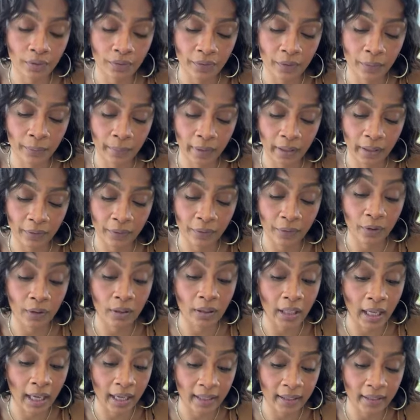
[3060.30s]
for me for
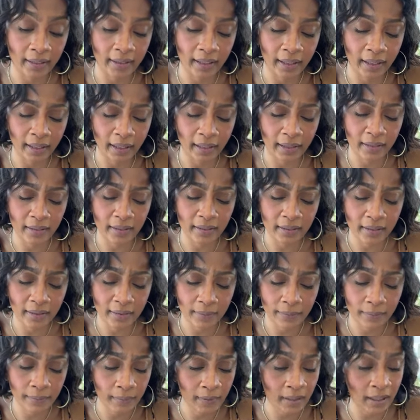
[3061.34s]
a lot of things.
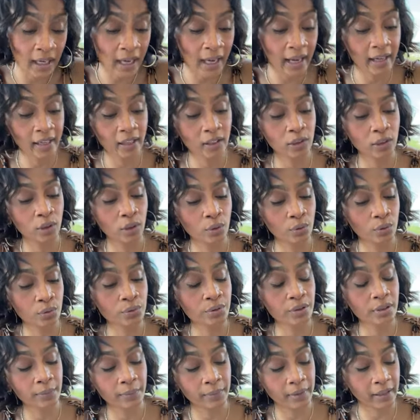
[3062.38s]
God
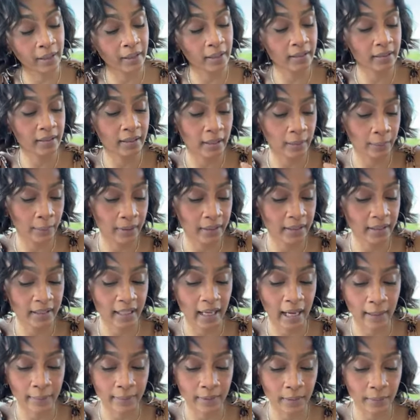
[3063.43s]
closed some things up. He
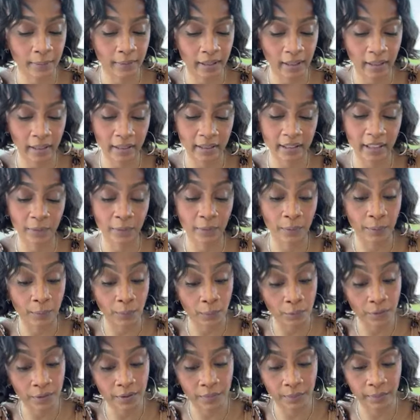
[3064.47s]
stopped some things. He
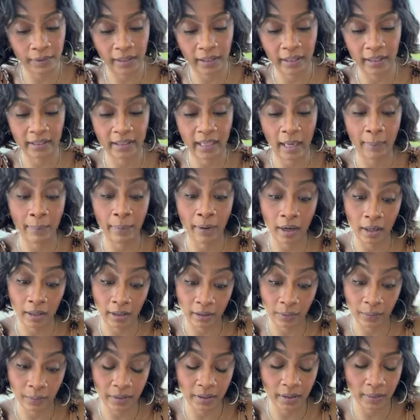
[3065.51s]
removed some things. I
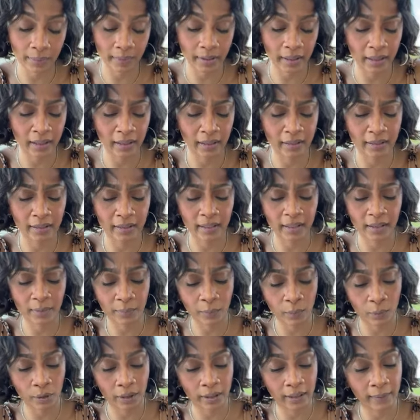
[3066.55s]
parted with some things this
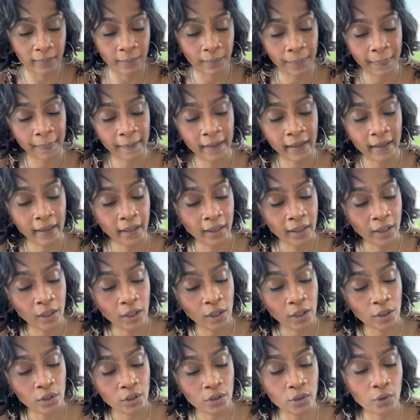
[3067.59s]
morning.
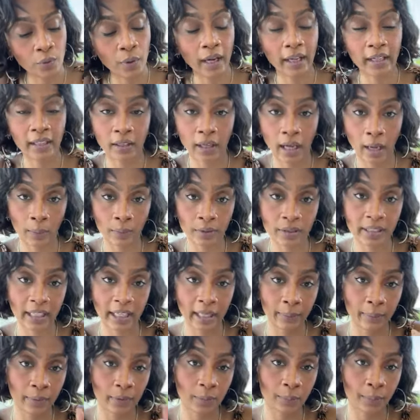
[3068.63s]
So I, I was
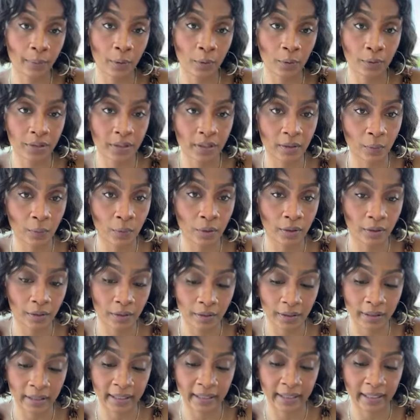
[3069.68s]
able to post the
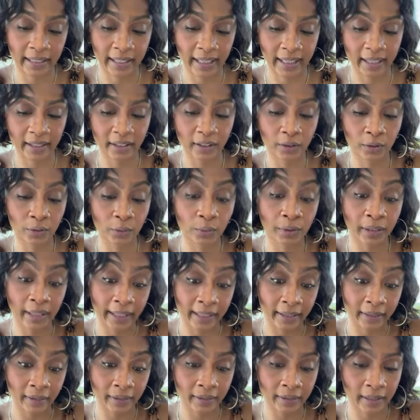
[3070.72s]
words today a little
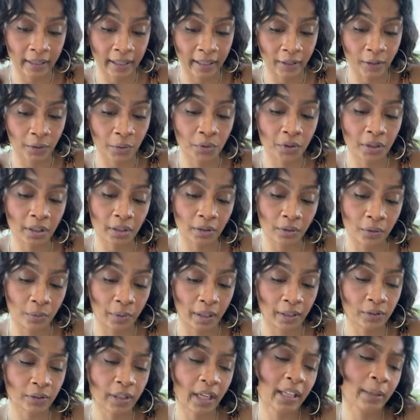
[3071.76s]
later than I usually do.
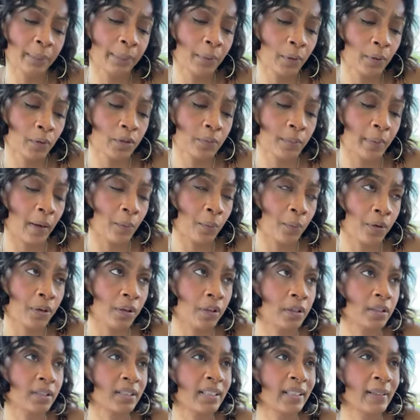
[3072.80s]
I try to post my
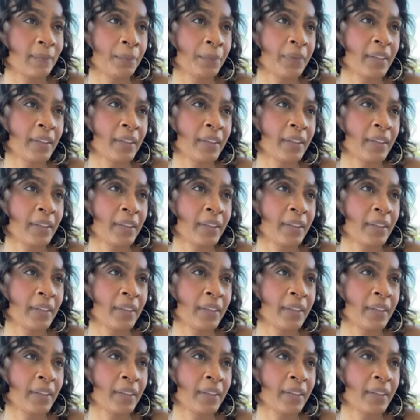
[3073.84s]
words